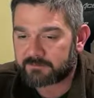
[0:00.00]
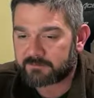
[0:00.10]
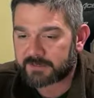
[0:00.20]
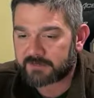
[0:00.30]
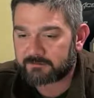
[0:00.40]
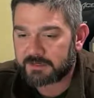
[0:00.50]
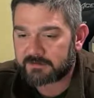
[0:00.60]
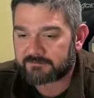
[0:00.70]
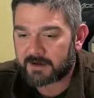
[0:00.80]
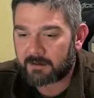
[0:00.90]
Forgive me
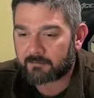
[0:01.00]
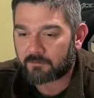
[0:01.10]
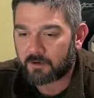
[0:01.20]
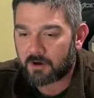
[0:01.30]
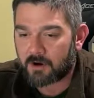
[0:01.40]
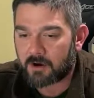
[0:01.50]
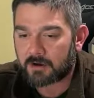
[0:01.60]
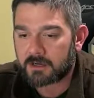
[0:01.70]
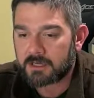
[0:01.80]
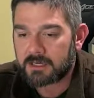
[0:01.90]
if I'm wrong.